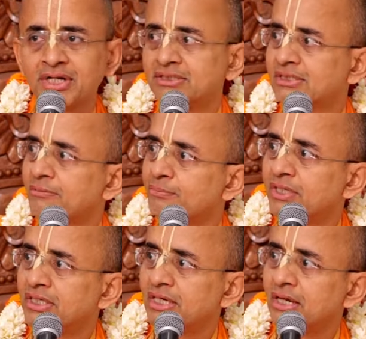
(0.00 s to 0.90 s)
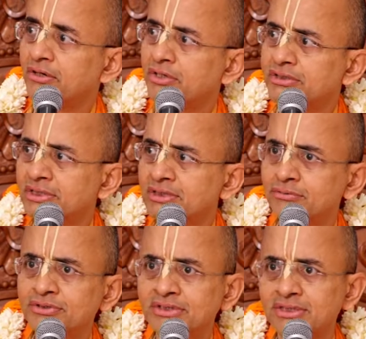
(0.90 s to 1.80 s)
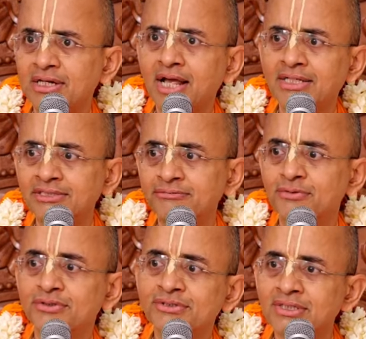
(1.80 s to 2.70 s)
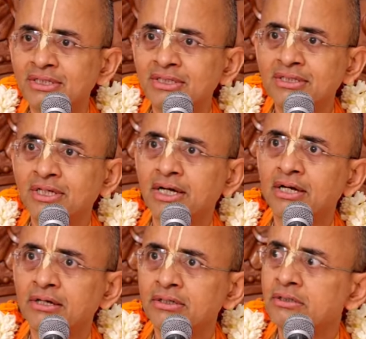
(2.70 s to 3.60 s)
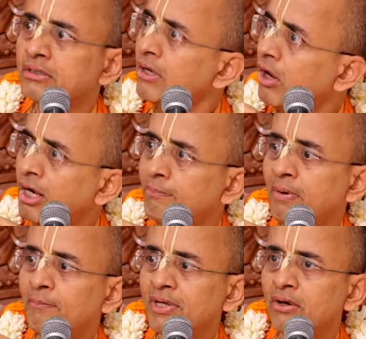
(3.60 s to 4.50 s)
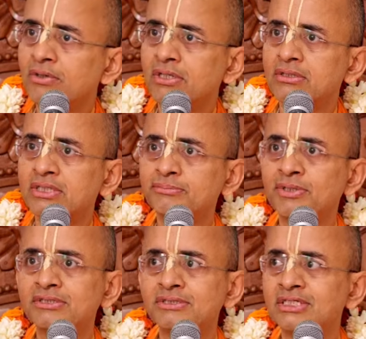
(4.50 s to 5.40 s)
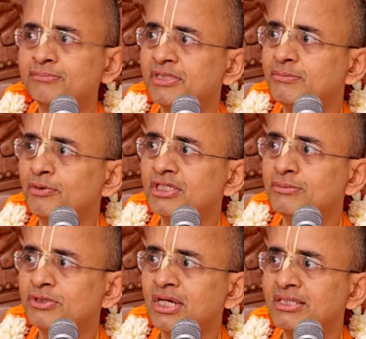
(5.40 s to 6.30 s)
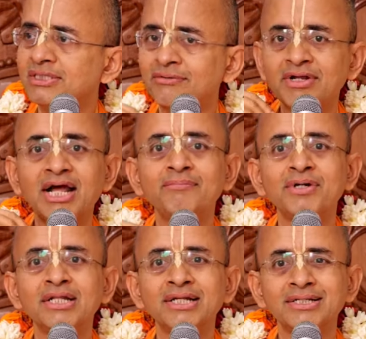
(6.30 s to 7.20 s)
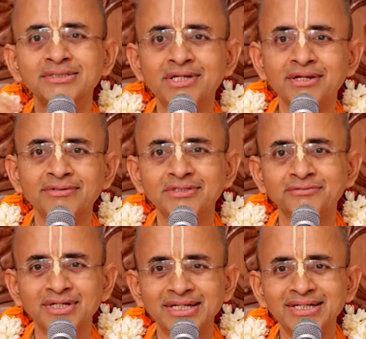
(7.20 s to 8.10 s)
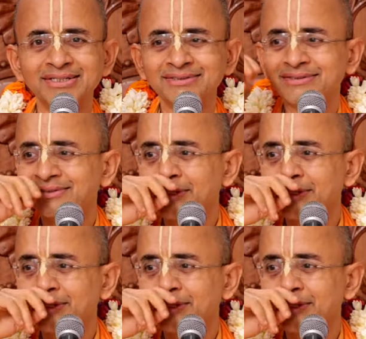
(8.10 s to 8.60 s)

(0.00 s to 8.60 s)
Book Trust, and printed hundreds and thousands and lakhs of books. Uh, all pumping out this much this much book distribution has never happened in the history of this world eh?